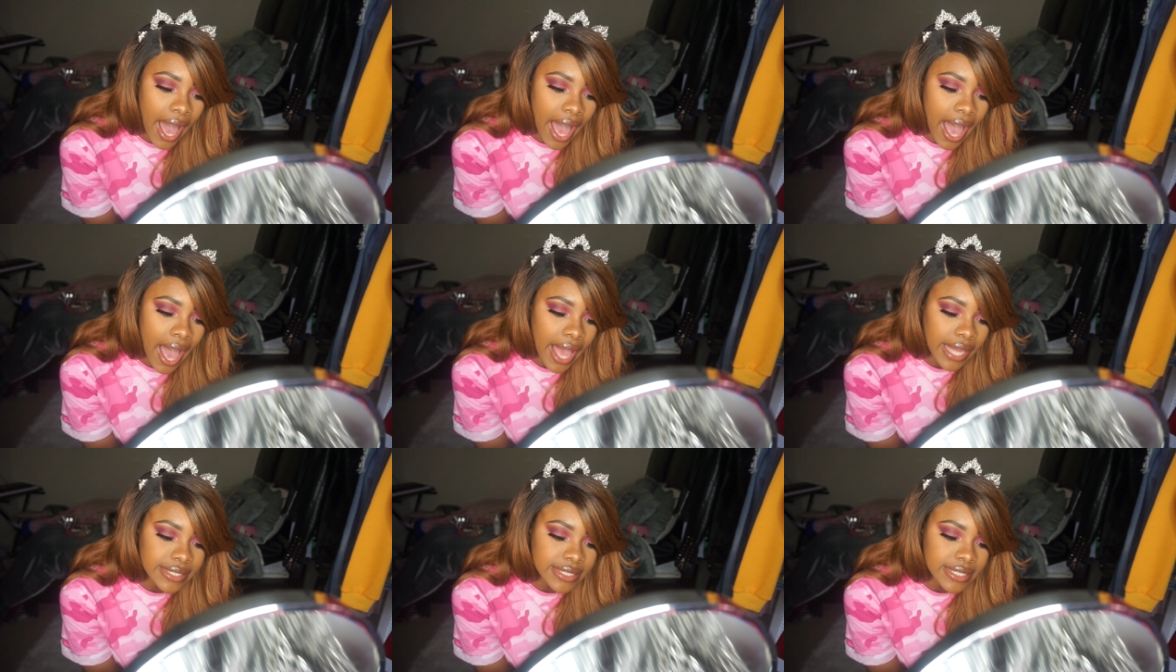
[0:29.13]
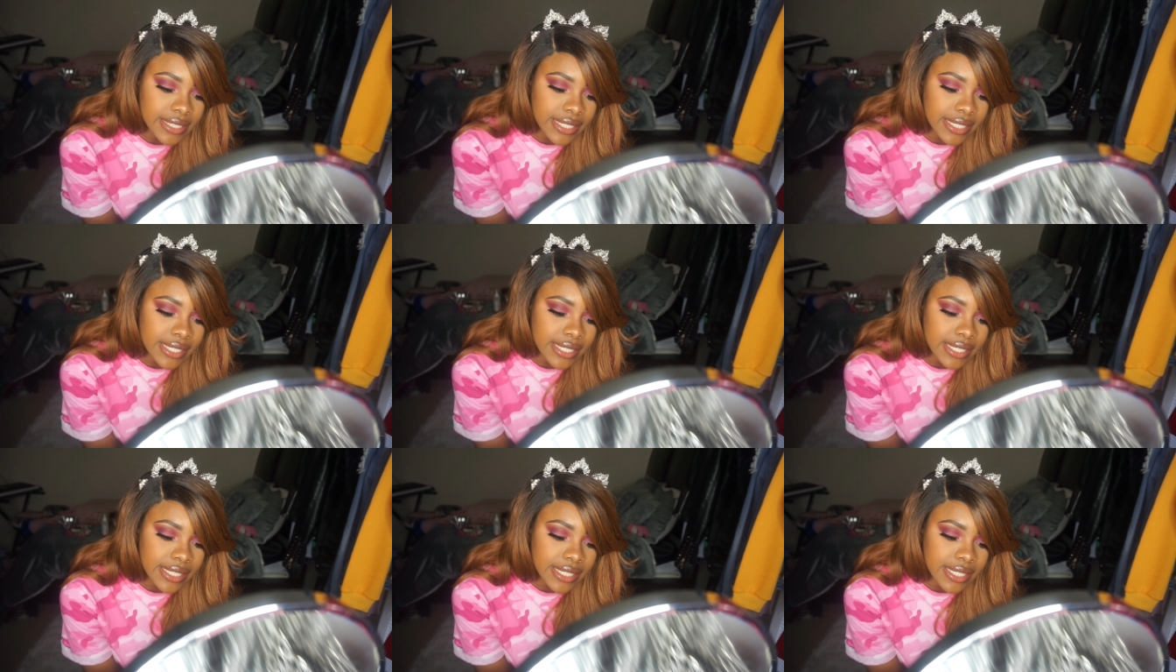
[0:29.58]
I
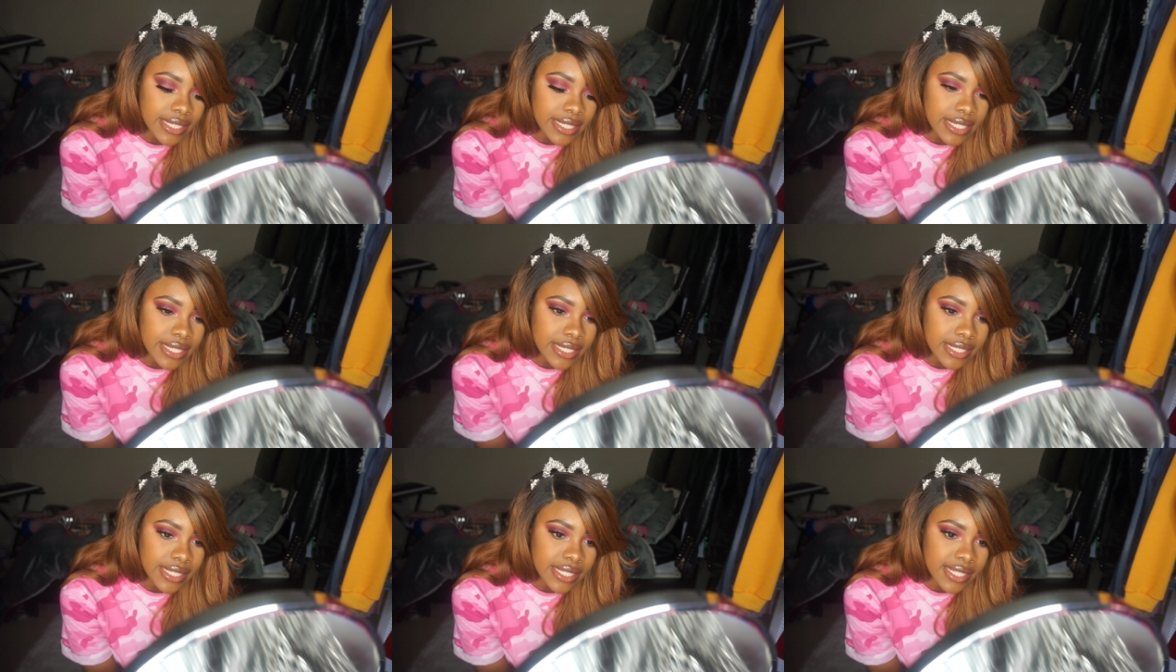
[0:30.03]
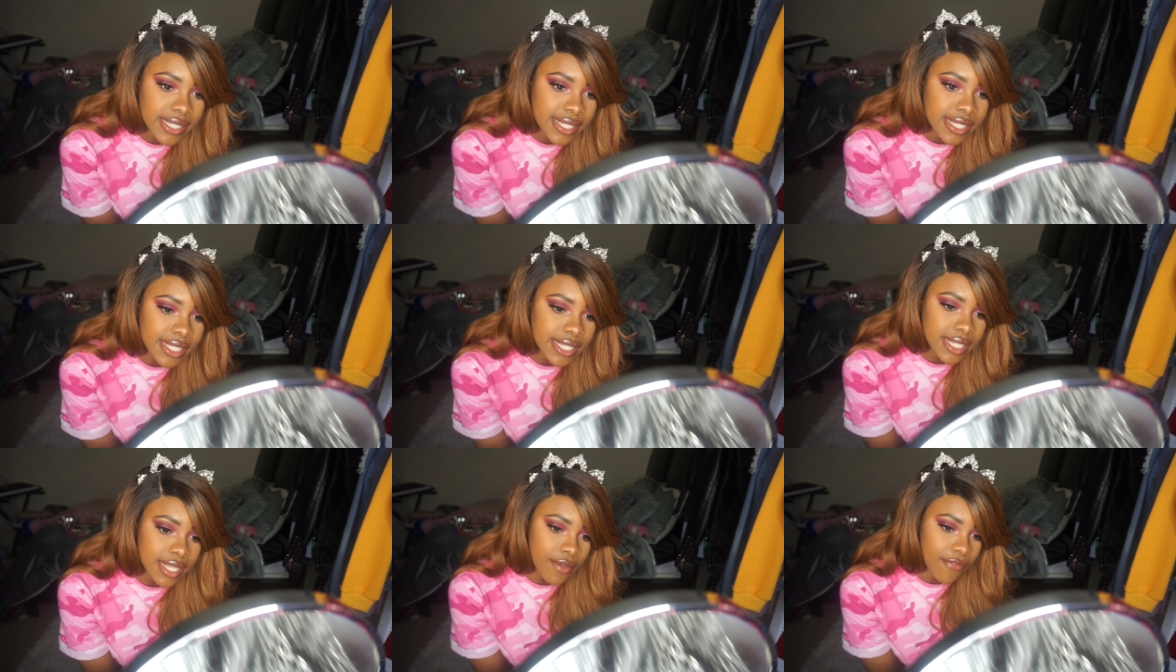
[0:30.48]

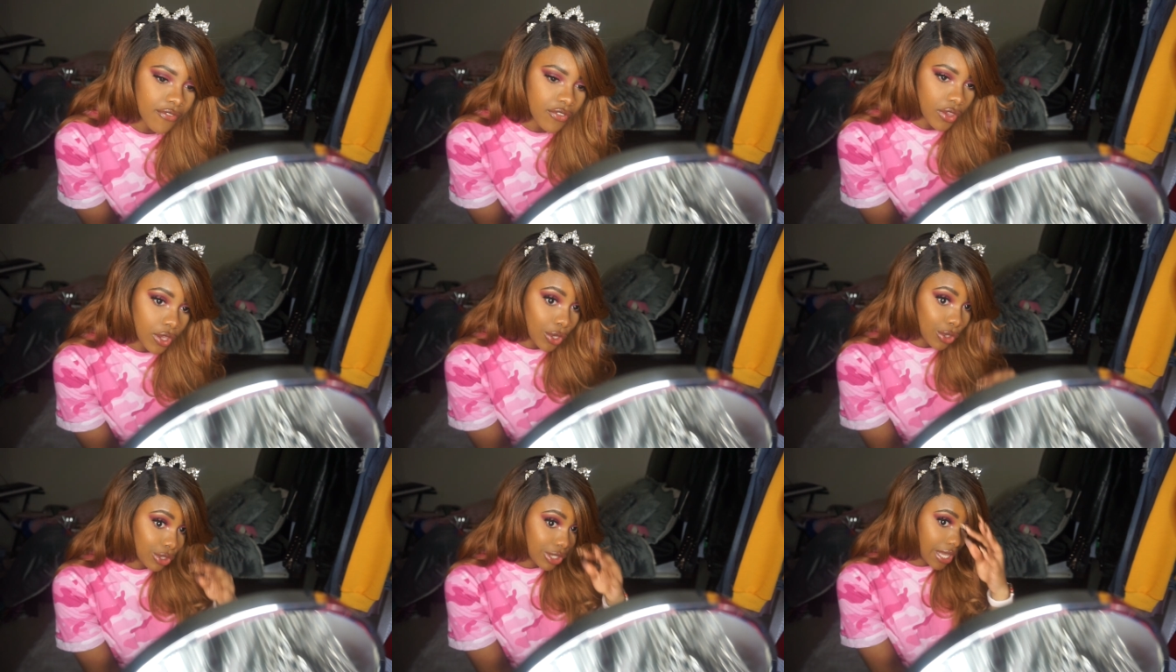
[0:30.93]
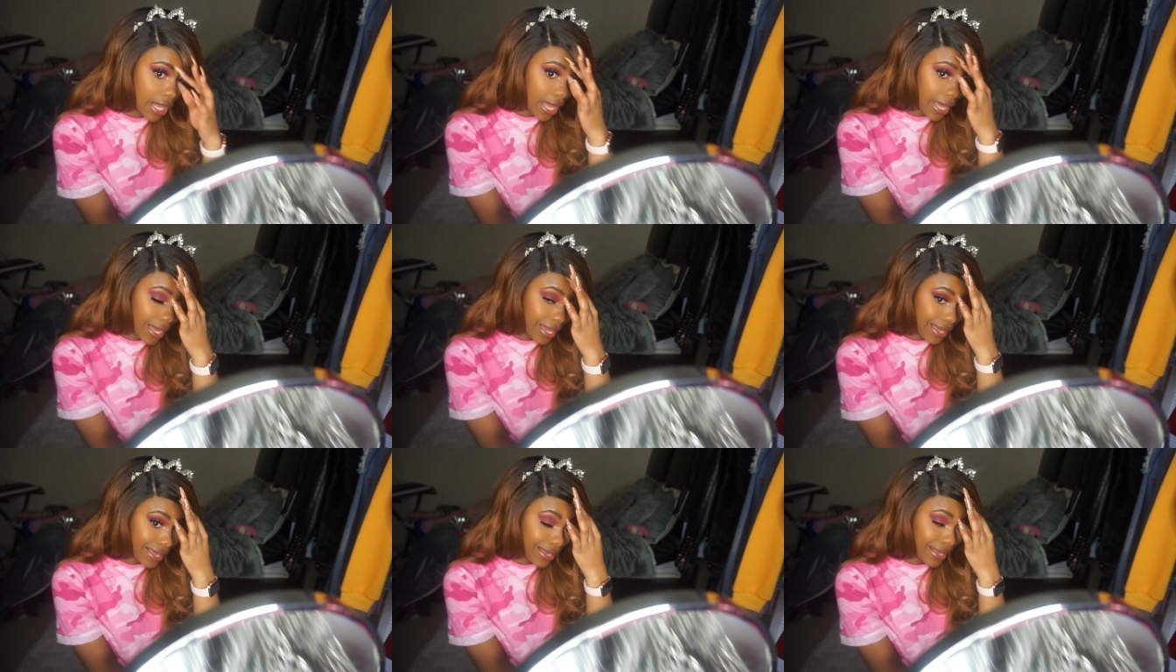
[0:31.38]
just feel
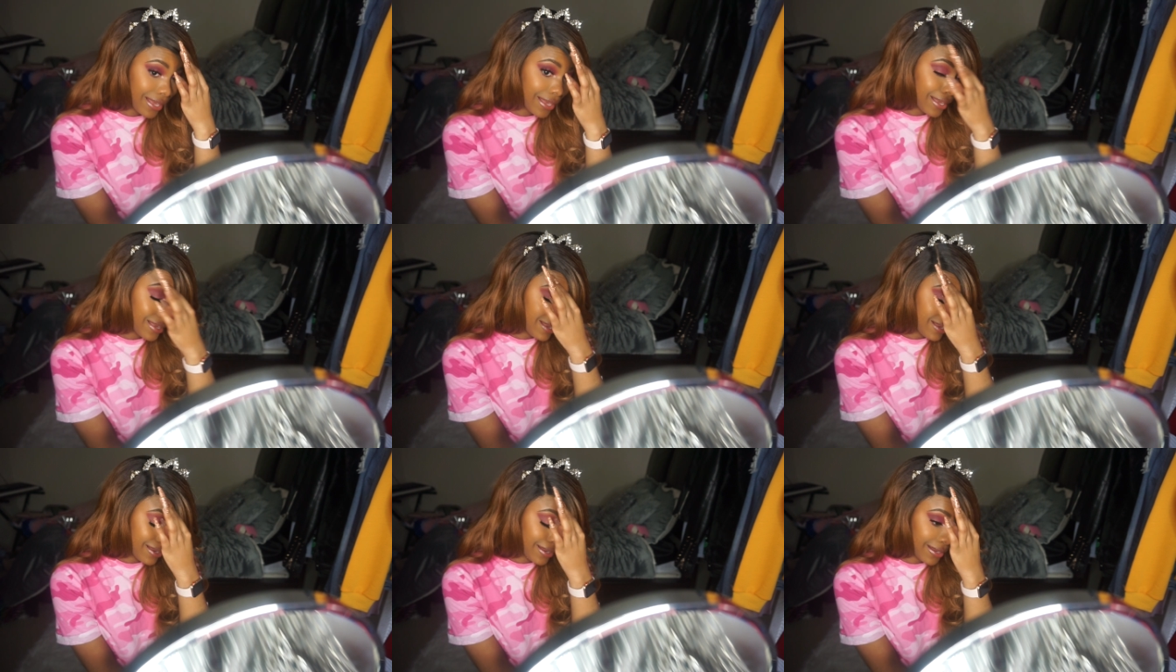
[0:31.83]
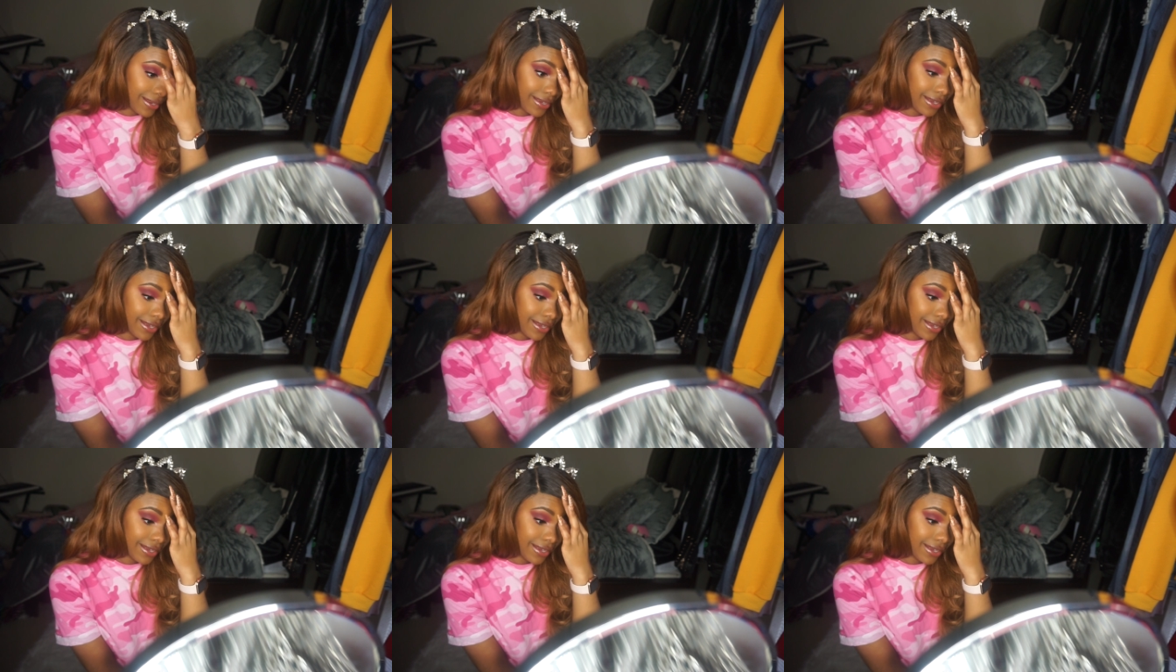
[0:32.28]
like